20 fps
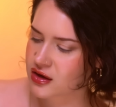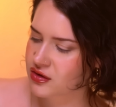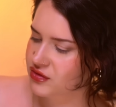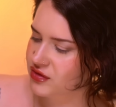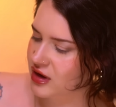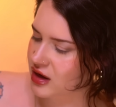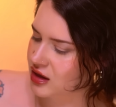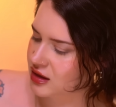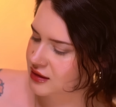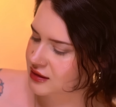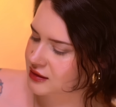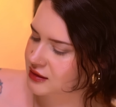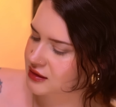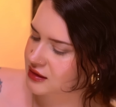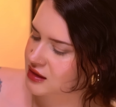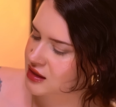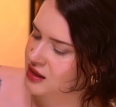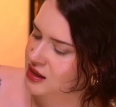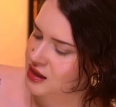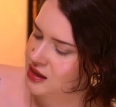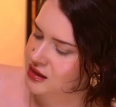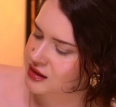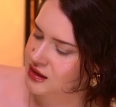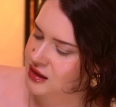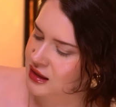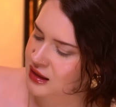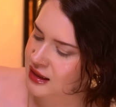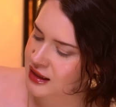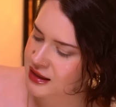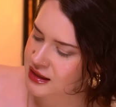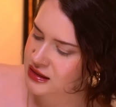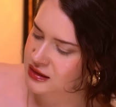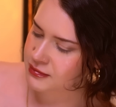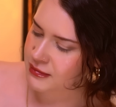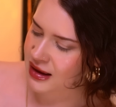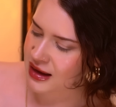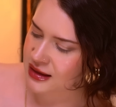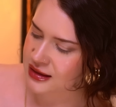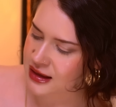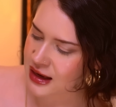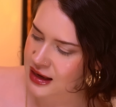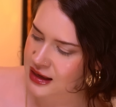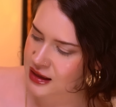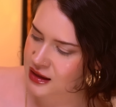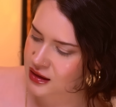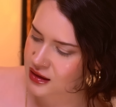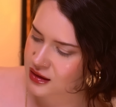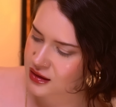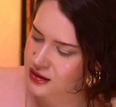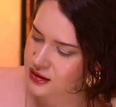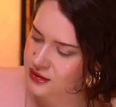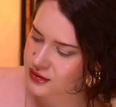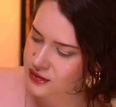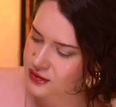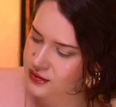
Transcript: it felt. The lid is magnetic,